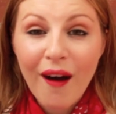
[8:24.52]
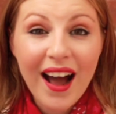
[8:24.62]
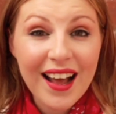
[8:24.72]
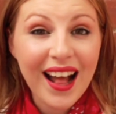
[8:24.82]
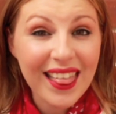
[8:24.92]
but
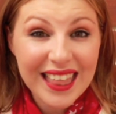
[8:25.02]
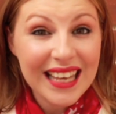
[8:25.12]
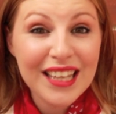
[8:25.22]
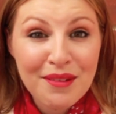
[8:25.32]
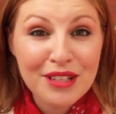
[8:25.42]
I, I
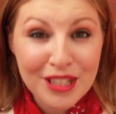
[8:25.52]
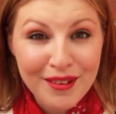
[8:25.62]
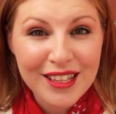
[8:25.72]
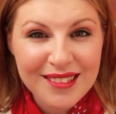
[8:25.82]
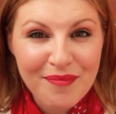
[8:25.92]
think that it was
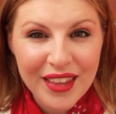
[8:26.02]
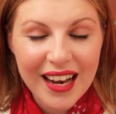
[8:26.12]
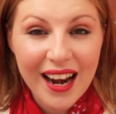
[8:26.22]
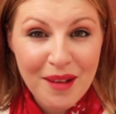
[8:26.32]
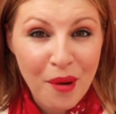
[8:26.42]
doing
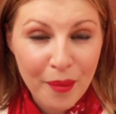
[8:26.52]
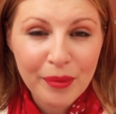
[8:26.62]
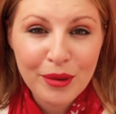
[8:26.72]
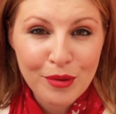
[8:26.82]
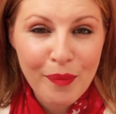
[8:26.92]
something and I
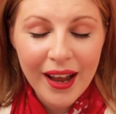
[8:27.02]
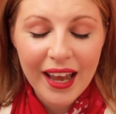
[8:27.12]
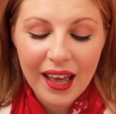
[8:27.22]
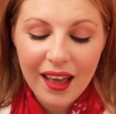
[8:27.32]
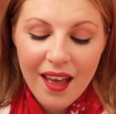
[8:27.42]
probably would buy
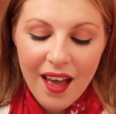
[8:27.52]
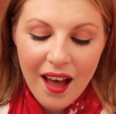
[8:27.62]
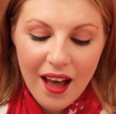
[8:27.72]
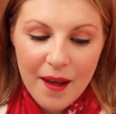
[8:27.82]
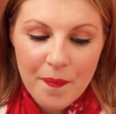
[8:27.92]
it.
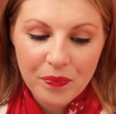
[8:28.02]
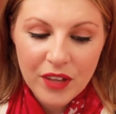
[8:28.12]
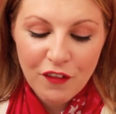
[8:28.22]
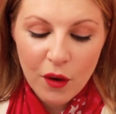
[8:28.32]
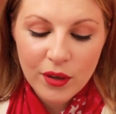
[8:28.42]
And
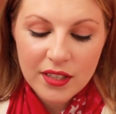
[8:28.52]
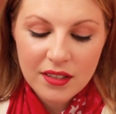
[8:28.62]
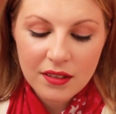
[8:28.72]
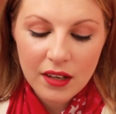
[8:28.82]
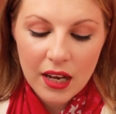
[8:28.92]
um, if I
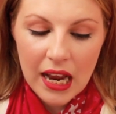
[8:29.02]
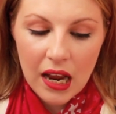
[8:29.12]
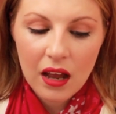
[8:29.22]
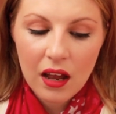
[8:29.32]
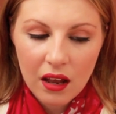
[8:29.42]
was
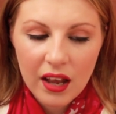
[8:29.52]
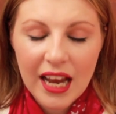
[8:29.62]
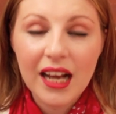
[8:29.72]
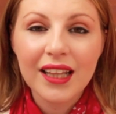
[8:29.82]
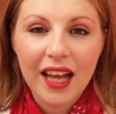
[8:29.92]

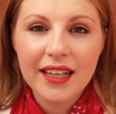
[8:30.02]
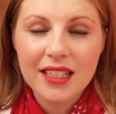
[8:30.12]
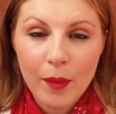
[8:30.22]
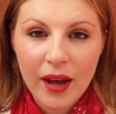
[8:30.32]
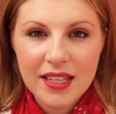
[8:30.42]

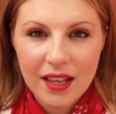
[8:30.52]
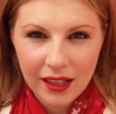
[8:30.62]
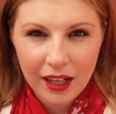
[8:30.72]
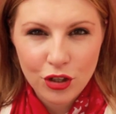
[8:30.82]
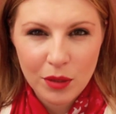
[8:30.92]
inclined to buy a
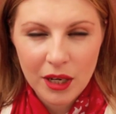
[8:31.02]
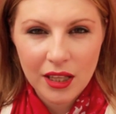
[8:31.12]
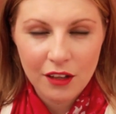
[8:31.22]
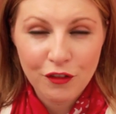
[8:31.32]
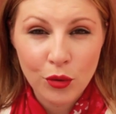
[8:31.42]
cellulite
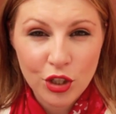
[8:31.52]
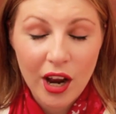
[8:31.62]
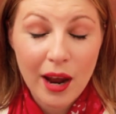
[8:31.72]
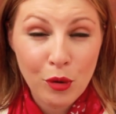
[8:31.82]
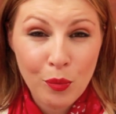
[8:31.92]
treatment in the
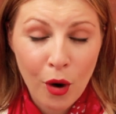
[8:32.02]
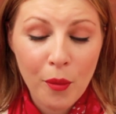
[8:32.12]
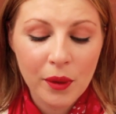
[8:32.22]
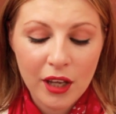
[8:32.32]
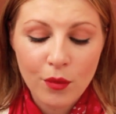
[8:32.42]
future, I would
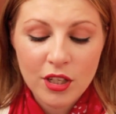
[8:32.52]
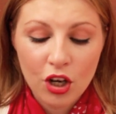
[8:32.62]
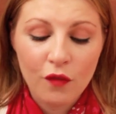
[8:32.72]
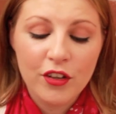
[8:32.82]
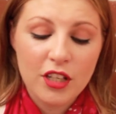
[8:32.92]
probably go to
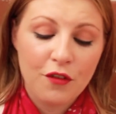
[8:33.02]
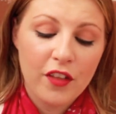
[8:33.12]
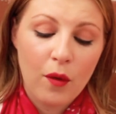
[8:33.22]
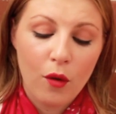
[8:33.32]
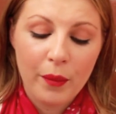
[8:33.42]
the comfort zone
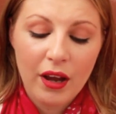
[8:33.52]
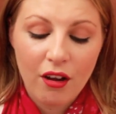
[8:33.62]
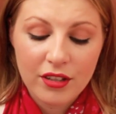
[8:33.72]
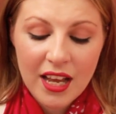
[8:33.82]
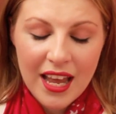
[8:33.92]
for that one
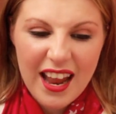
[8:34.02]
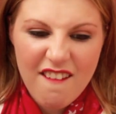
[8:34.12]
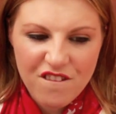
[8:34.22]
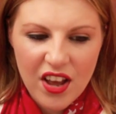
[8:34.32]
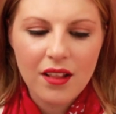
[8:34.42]
because
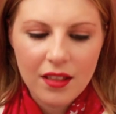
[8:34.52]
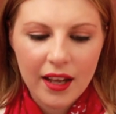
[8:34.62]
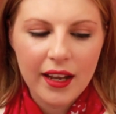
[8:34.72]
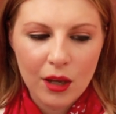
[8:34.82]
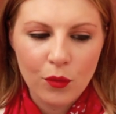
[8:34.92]
it felt
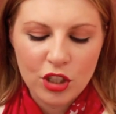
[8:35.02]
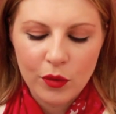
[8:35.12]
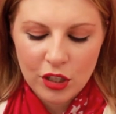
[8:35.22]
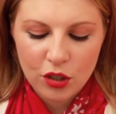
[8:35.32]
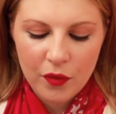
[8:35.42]
like it was
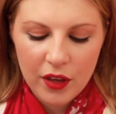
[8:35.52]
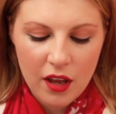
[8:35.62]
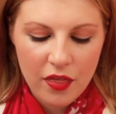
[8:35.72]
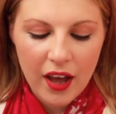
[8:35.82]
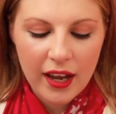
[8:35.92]
doing something
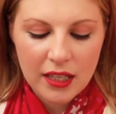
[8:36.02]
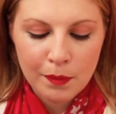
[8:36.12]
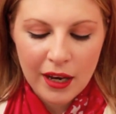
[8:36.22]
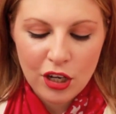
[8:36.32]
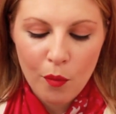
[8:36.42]
and that
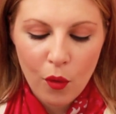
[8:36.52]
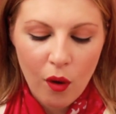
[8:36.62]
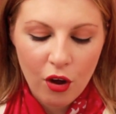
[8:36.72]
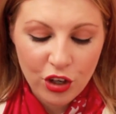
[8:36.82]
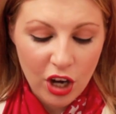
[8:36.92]
is my number
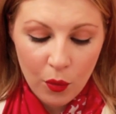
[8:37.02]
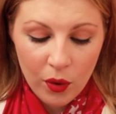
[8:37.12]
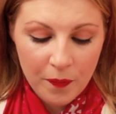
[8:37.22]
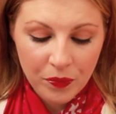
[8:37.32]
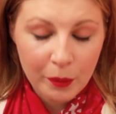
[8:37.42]
one, you know,
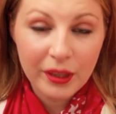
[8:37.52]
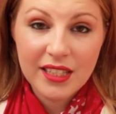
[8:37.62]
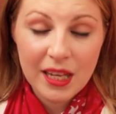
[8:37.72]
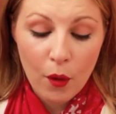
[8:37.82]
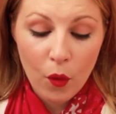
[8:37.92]

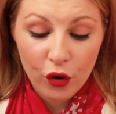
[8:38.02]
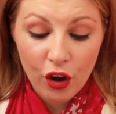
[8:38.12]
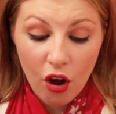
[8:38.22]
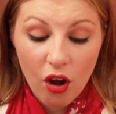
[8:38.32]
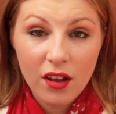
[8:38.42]
placebo or
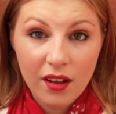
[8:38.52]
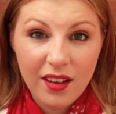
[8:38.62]
not,